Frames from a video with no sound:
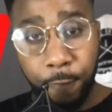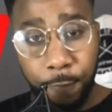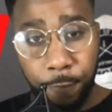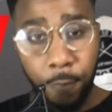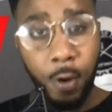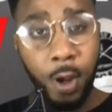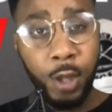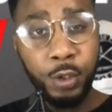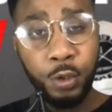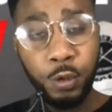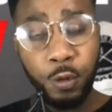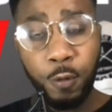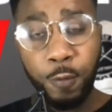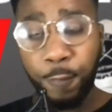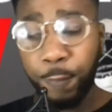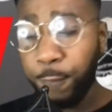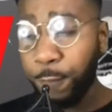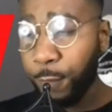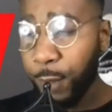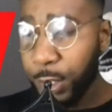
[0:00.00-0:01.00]

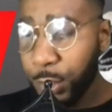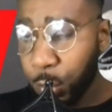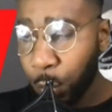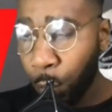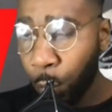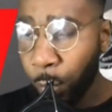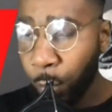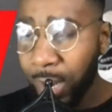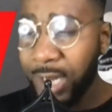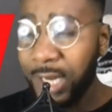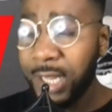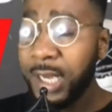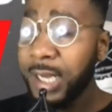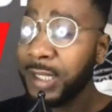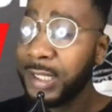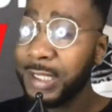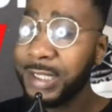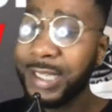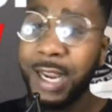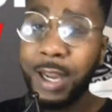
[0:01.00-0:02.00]
1-2-3 to win
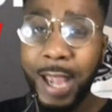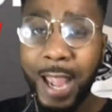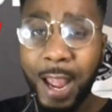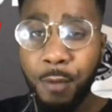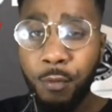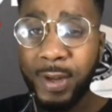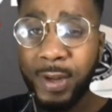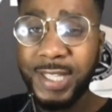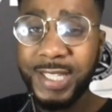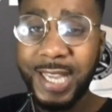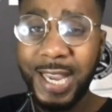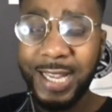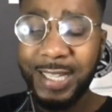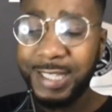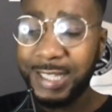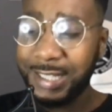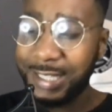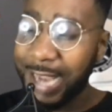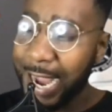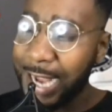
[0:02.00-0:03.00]
the and
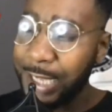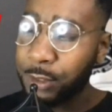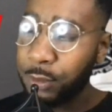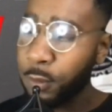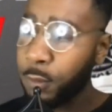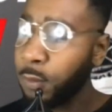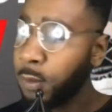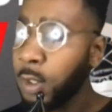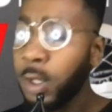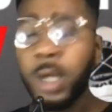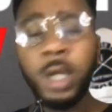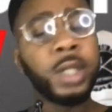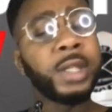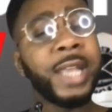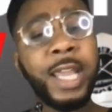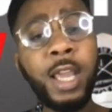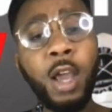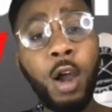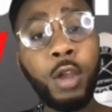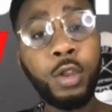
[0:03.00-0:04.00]
retain the title.
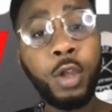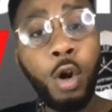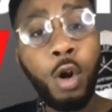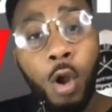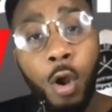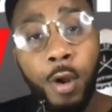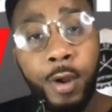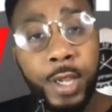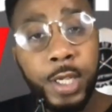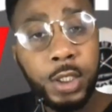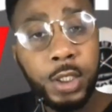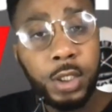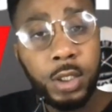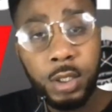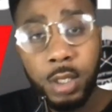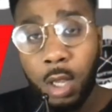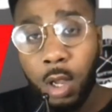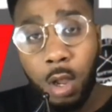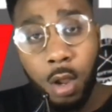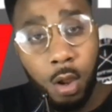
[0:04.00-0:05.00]
They are the
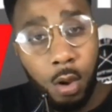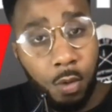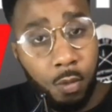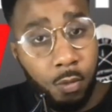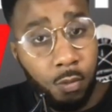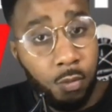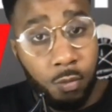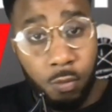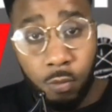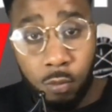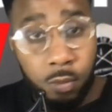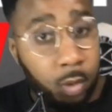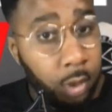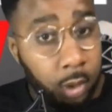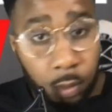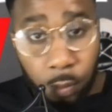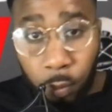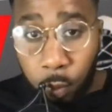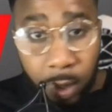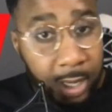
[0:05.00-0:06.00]
longest
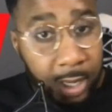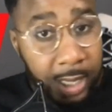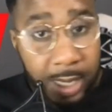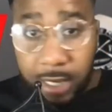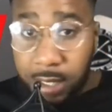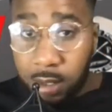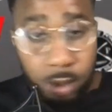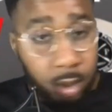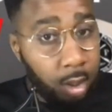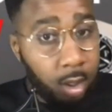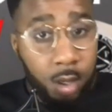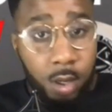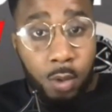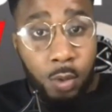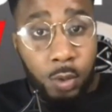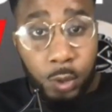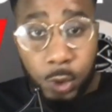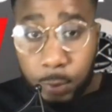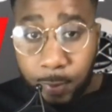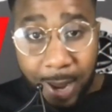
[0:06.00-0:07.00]
winning
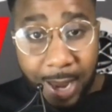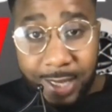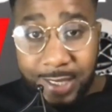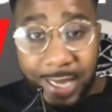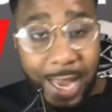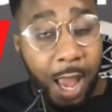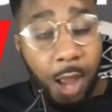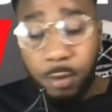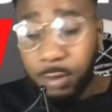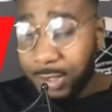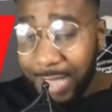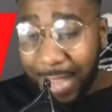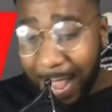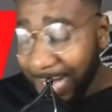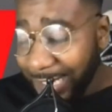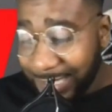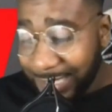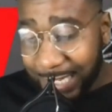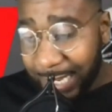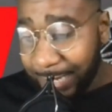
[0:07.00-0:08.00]
SmackDown
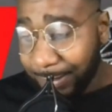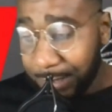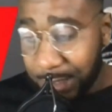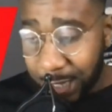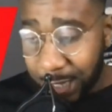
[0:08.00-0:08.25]
Tag Team